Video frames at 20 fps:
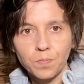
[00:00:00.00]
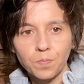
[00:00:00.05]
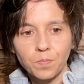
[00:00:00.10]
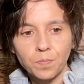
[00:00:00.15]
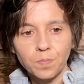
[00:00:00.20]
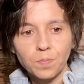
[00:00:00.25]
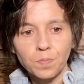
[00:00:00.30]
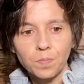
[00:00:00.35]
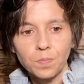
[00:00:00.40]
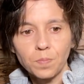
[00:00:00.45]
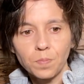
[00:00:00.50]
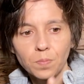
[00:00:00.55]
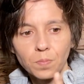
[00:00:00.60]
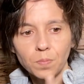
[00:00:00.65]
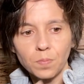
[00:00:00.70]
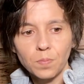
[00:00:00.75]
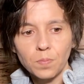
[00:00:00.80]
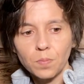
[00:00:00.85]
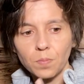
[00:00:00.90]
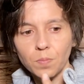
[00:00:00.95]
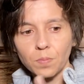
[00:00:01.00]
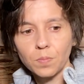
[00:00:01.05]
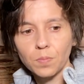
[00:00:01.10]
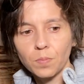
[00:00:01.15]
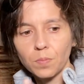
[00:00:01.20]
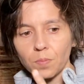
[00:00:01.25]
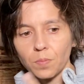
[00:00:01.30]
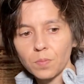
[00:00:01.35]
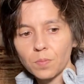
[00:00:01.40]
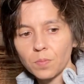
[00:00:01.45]

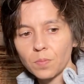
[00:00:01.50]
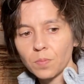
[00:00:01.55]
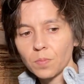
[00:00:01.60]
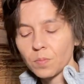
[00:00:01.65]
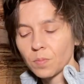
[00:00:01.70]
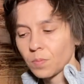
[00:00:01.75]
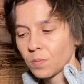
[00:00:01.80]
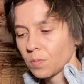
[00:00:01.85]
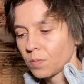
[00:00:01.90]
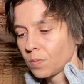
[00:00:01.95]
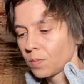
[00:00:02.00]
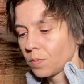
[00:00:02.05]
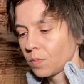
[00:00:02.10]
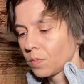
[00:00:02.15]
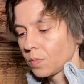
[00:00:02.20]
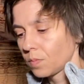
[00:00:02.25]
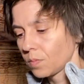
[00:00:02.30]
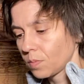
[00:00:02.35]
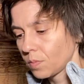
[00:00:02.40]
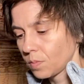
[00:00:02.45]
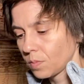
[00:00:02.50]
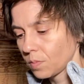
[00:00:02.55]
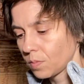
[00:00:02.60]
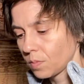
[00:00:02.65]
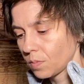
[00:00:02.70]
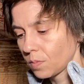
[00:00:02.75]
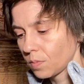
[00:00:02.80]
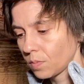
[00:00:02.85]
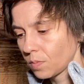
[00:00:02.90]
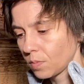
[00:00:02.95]

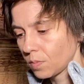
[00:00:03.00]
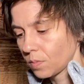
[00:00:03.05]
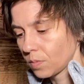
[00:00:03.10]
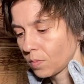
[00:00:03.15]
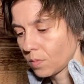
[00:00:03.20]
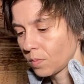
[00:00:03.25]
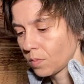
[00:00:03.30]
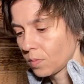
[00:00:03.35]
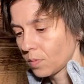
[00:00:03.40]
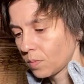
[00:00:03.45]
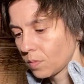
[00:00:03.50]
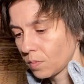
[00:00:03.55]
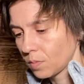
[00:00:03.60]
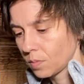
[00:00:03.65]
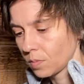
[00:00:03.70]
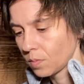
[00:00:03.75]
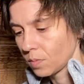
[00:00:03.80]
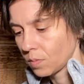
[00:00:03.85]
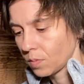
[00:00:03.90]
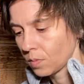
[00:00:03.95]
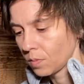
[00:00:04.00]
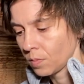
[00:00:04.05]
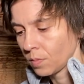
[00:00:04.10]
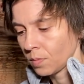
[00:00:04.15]
No one is speaking in this clip.